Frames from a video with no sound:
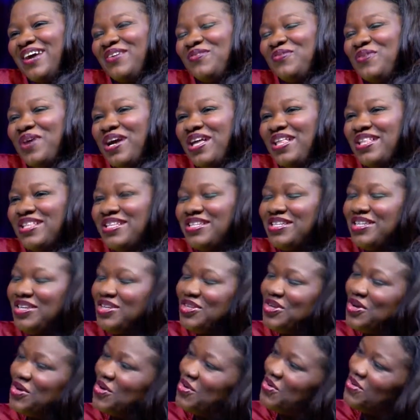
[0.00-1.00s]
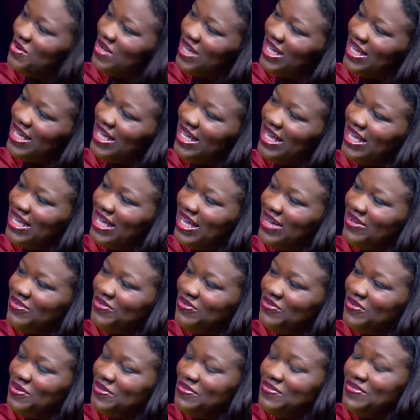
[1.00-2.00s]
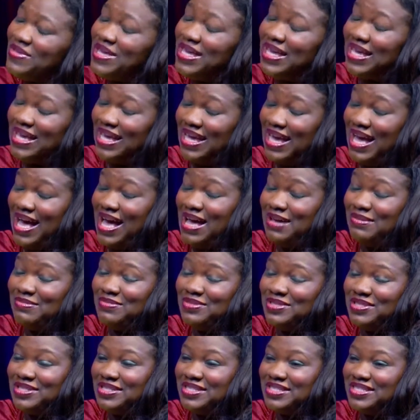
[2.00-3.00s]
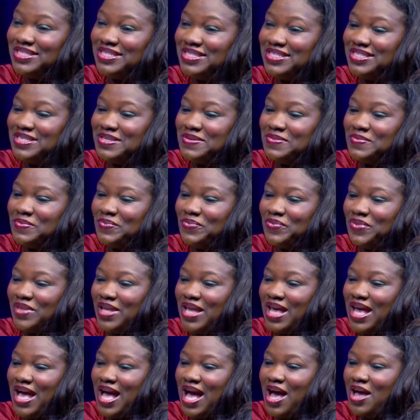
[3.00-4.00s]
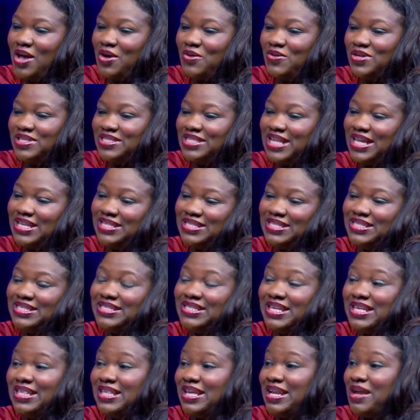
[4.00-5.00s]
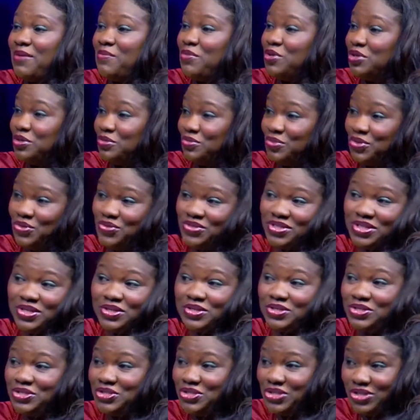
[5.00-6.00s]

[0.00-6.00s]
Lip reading: Well, you know, for me, I always like to say that I'm on a musical